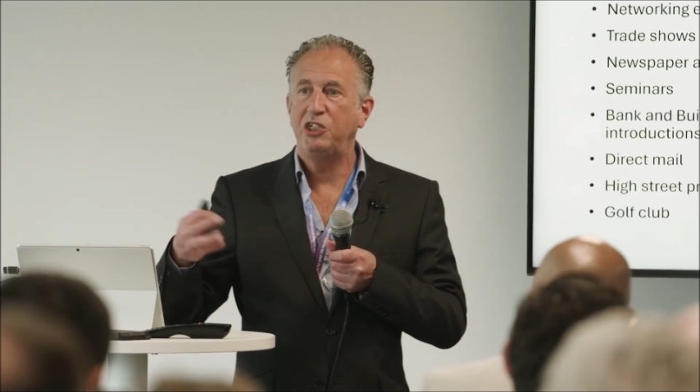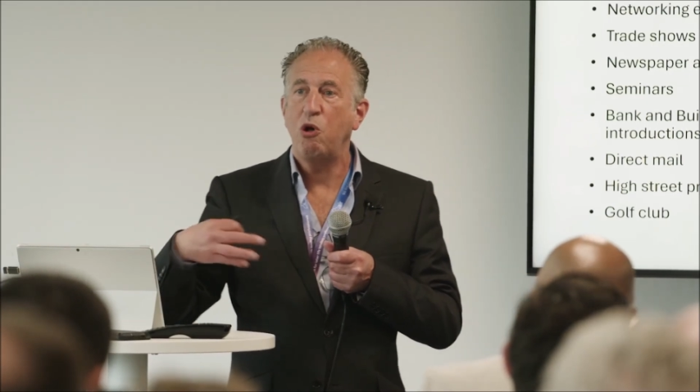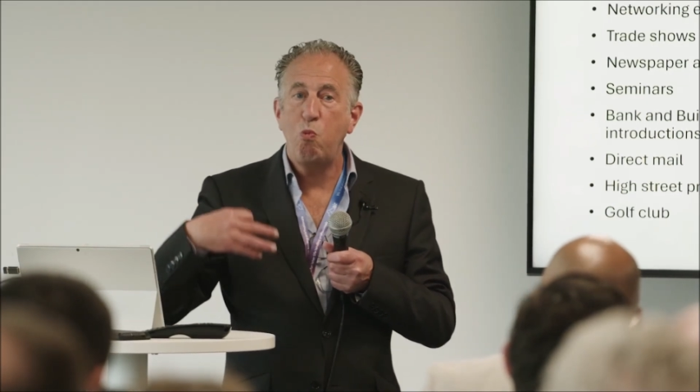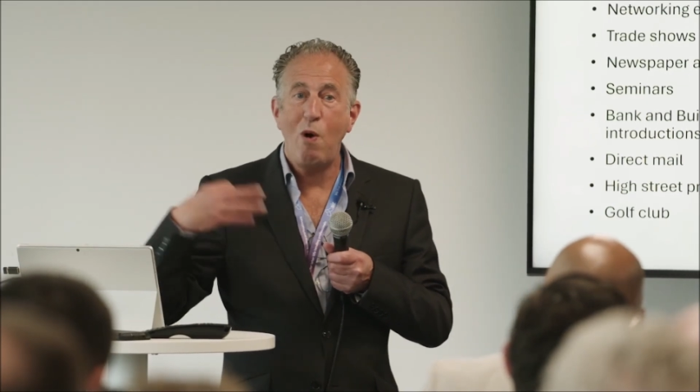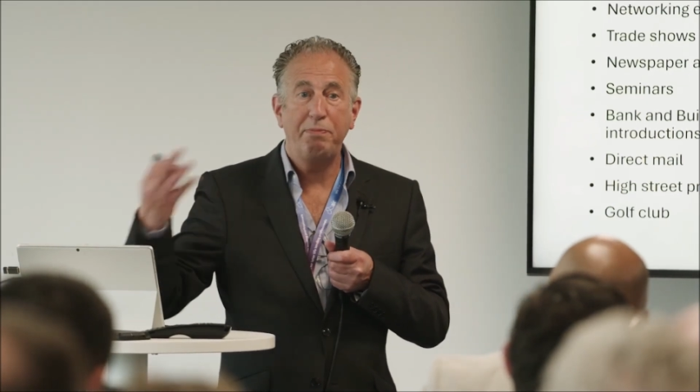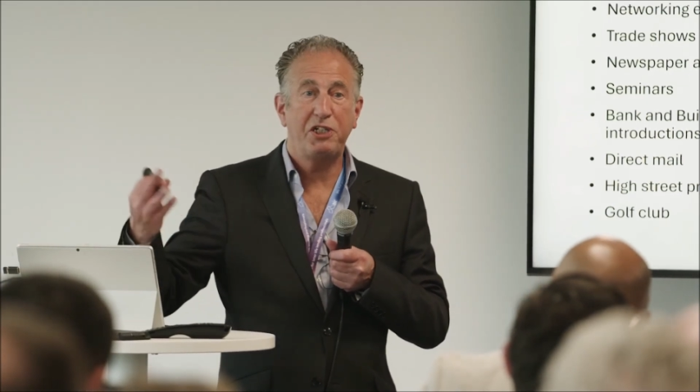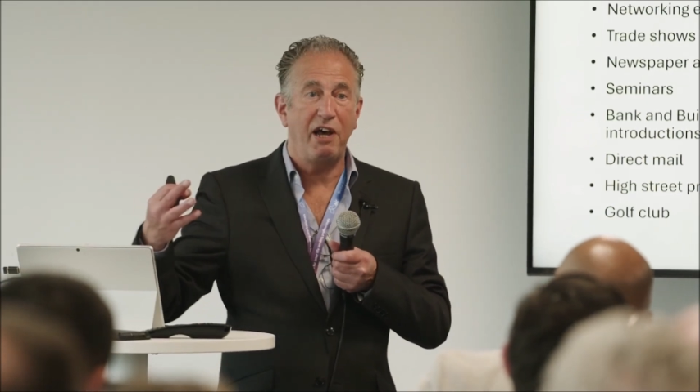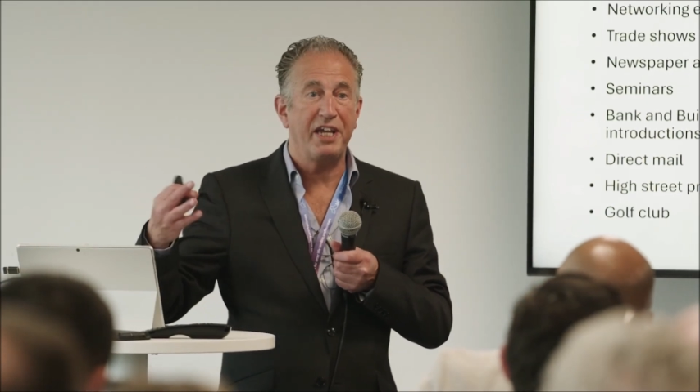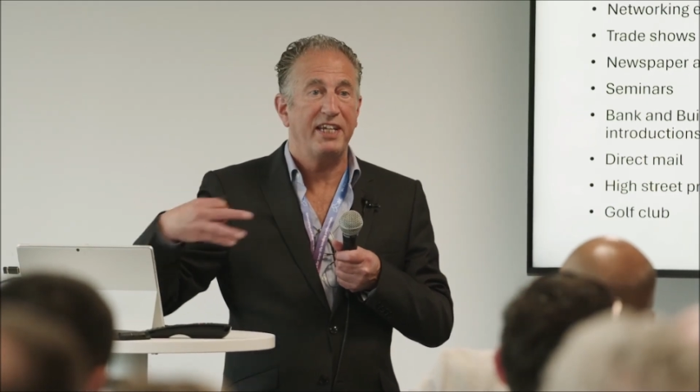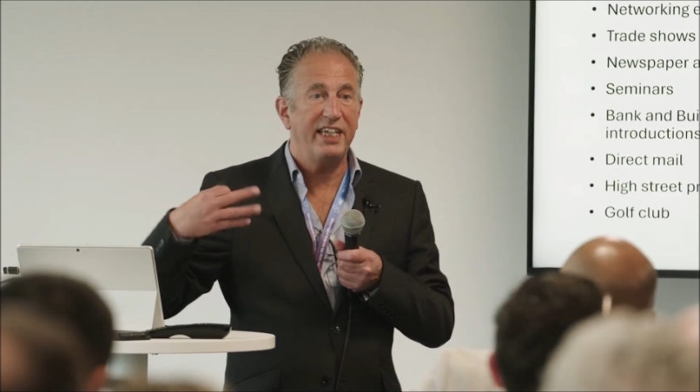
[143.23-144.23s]
your
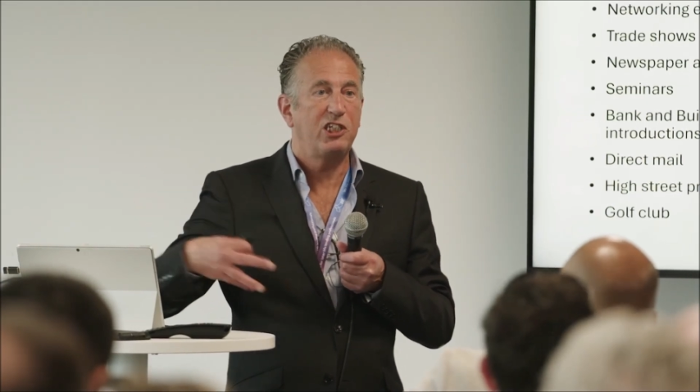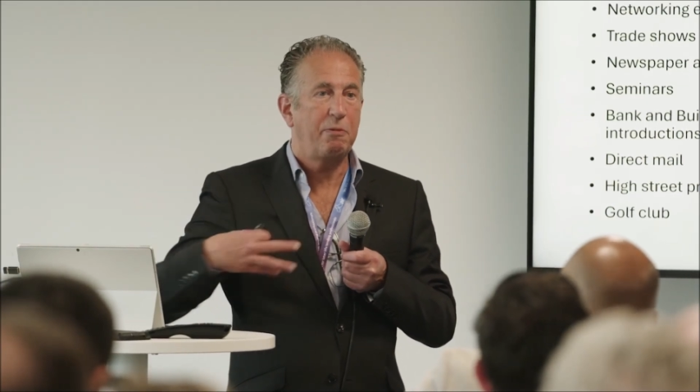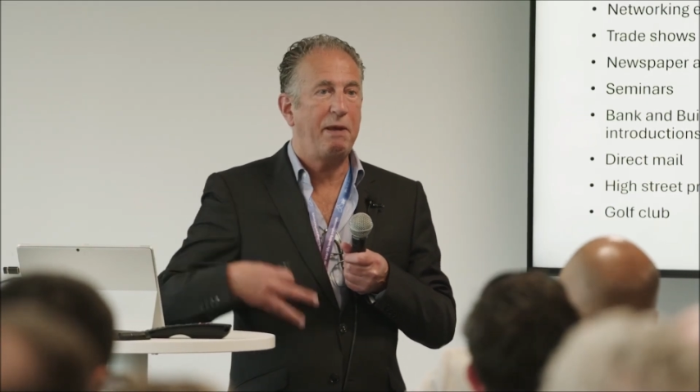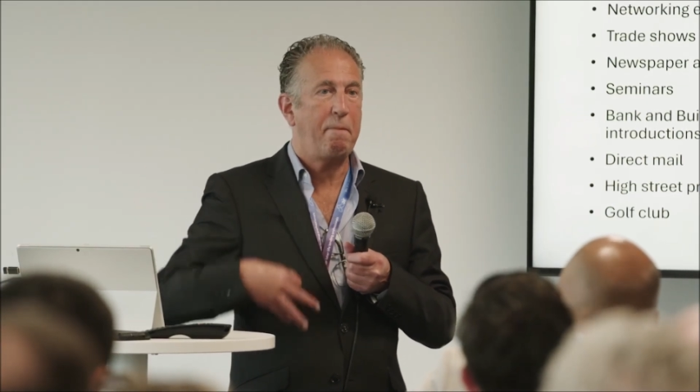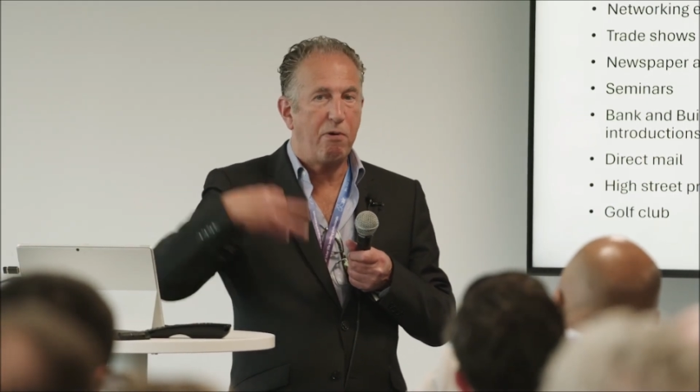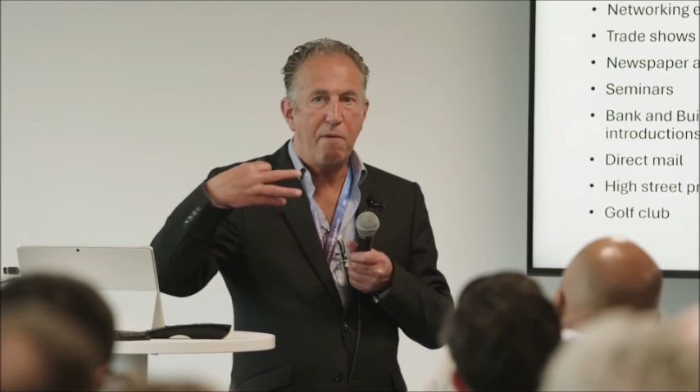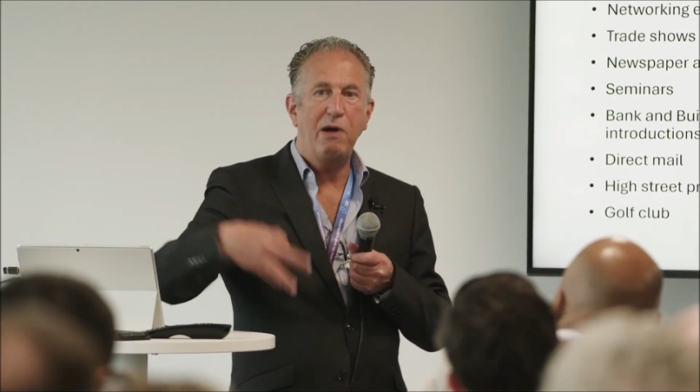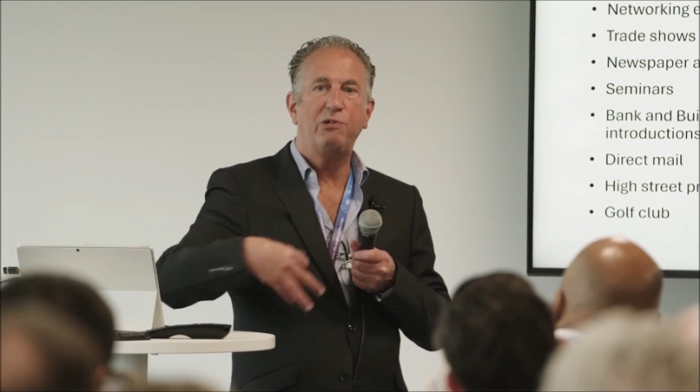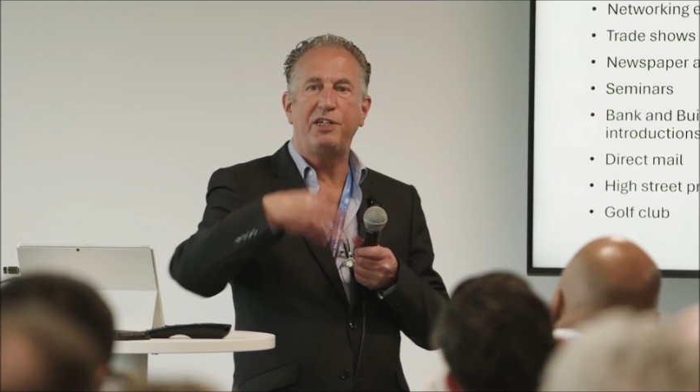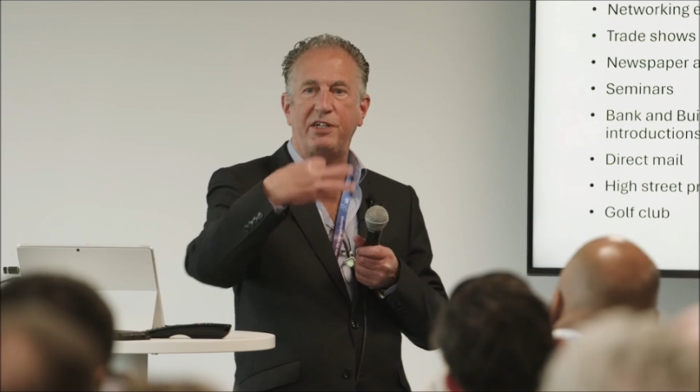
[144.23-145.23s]
website needs to be
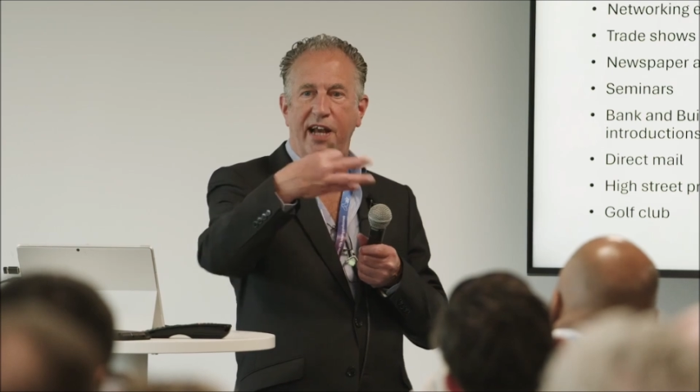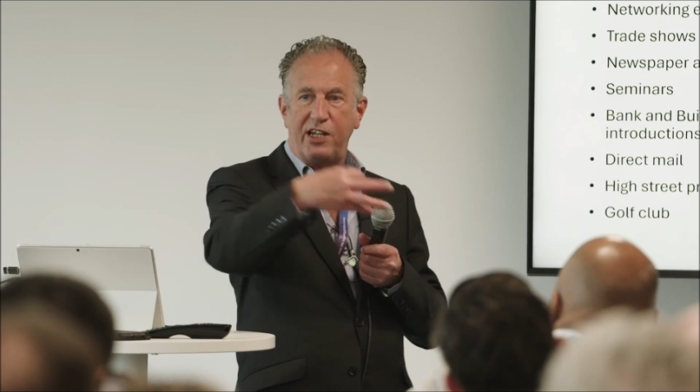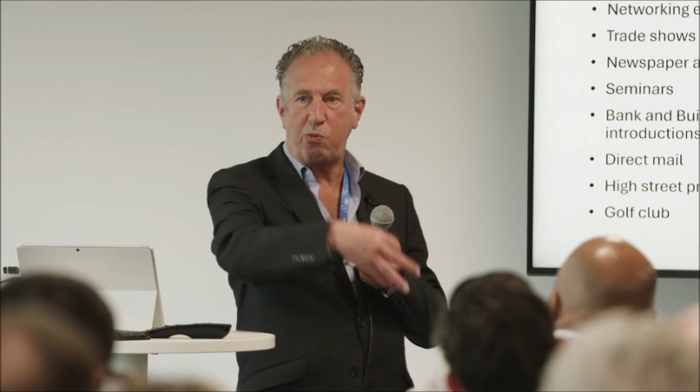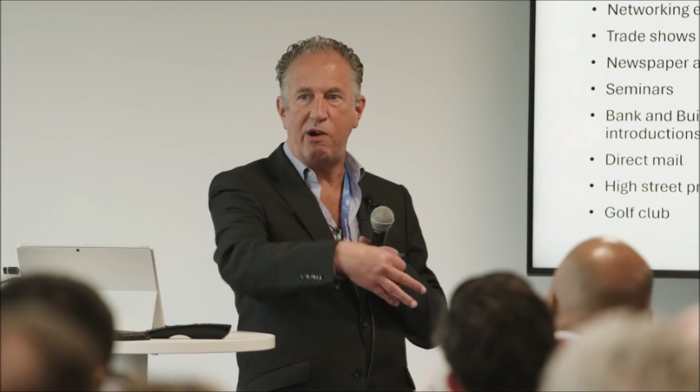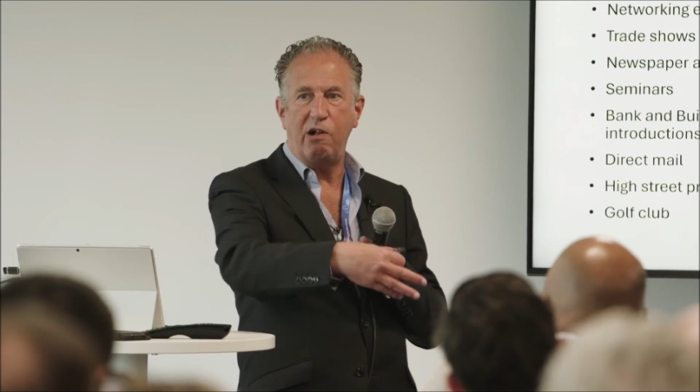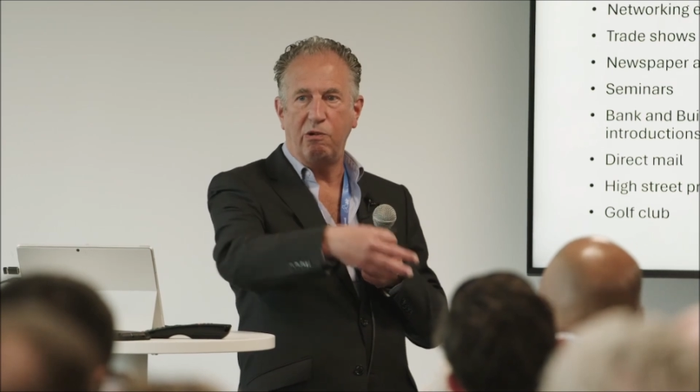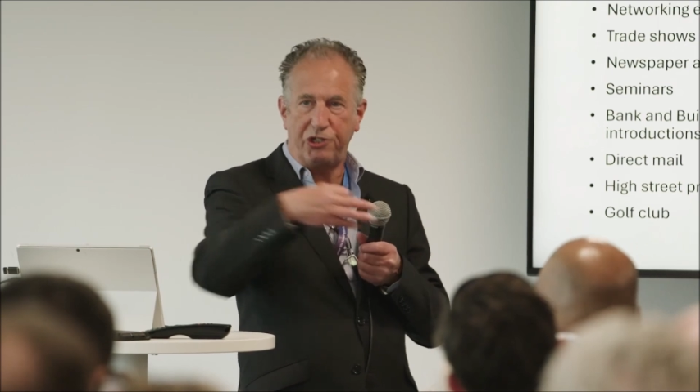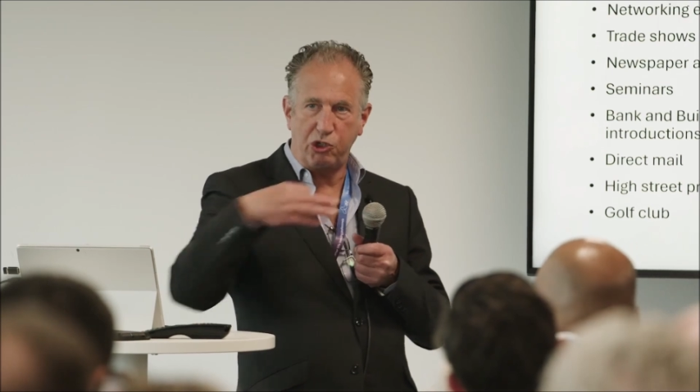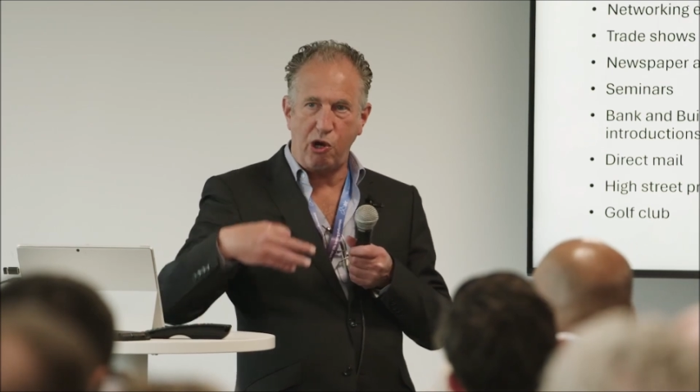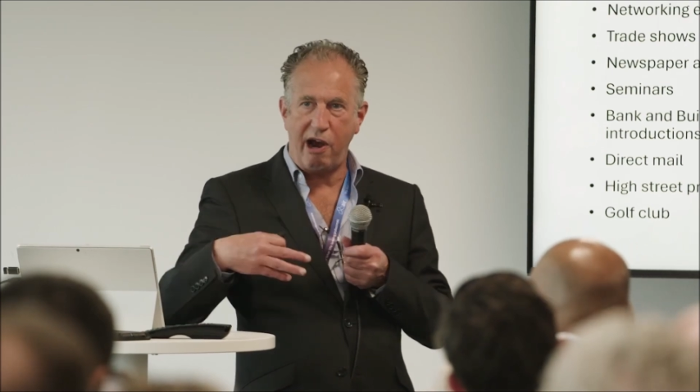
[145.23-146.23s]
promoted as well to
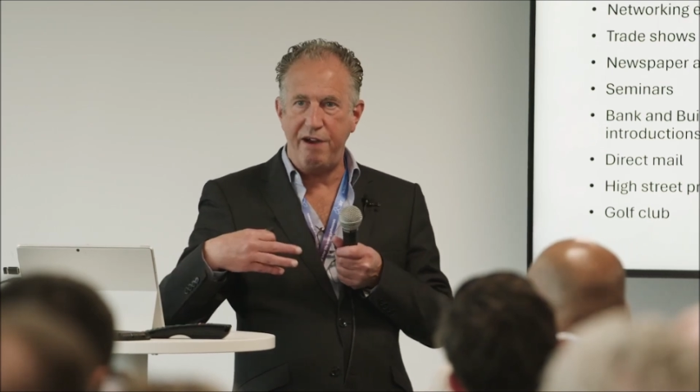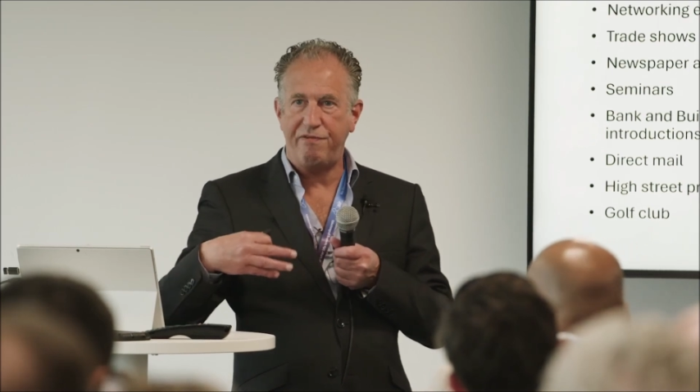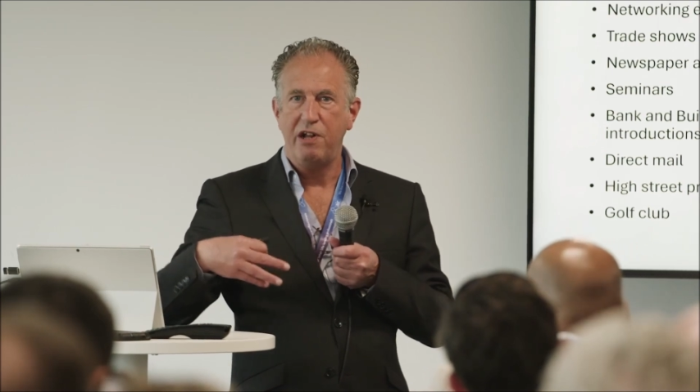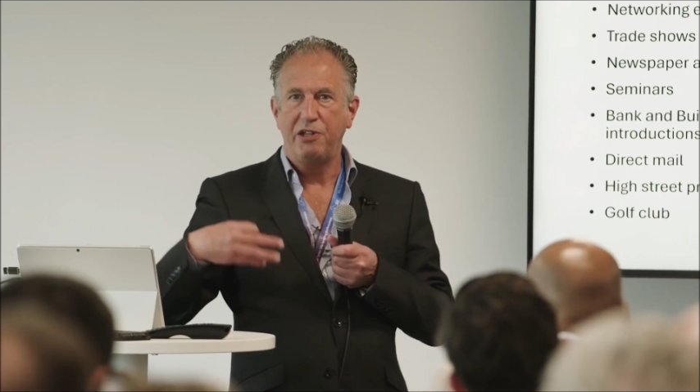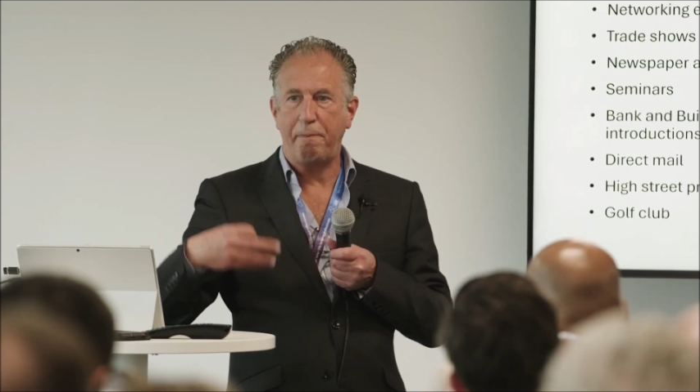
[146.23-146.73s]
drive the